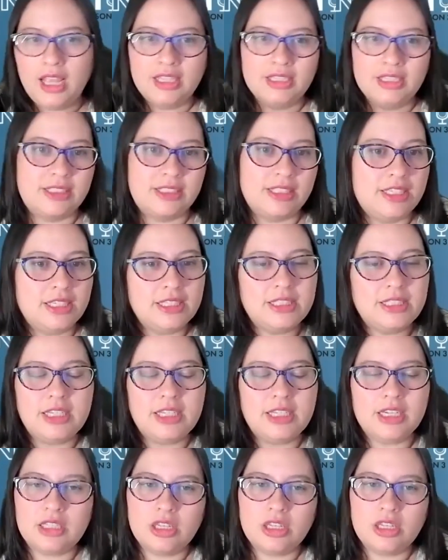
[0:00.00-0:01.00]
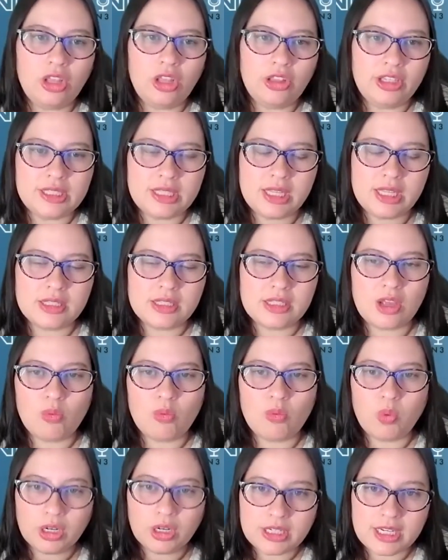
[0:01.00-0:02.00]
statistics and all these things that
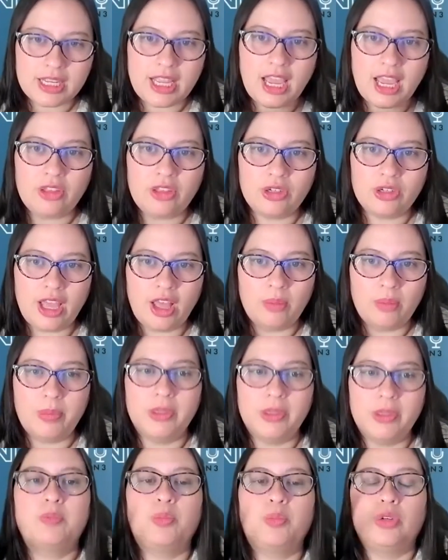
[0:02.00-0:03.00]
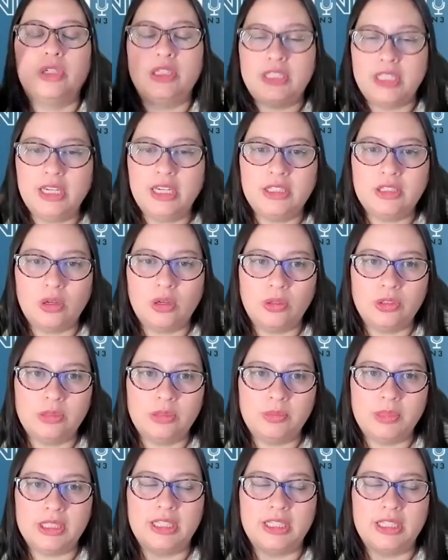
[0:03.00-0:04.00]
work together to help us predict
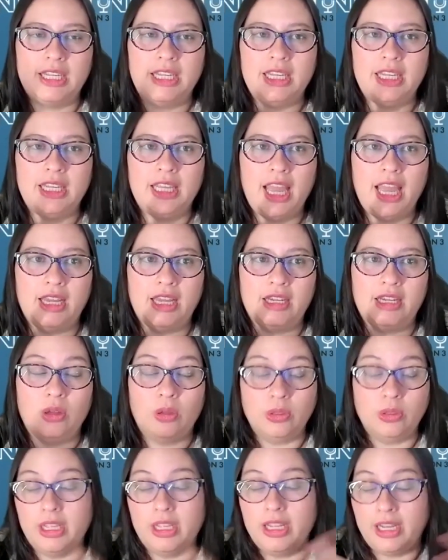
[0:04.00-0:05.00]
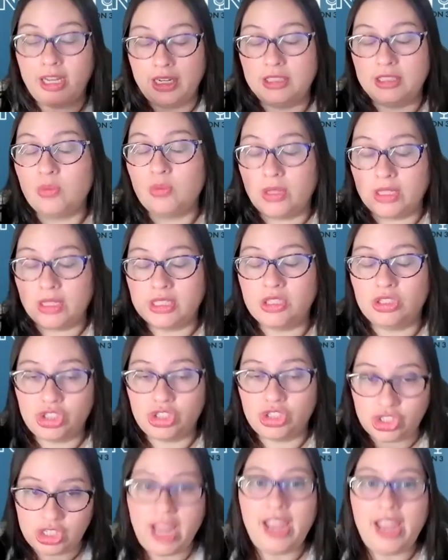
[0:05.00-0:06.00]
ultimately and, and as well as
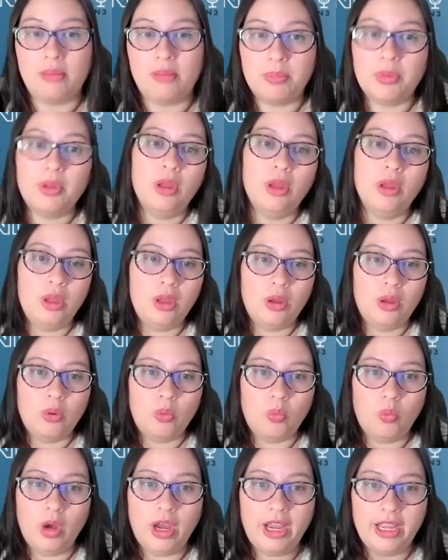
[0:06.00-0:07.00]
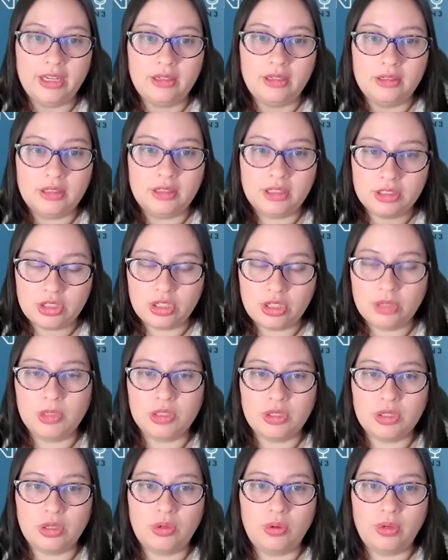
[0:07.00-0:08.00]
shape yeah. what
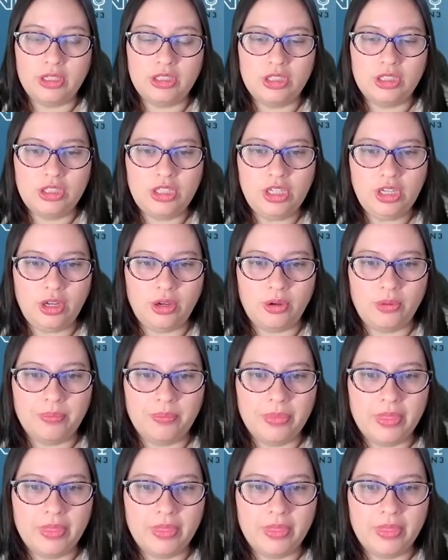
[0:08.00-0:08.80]
consumers are going to do.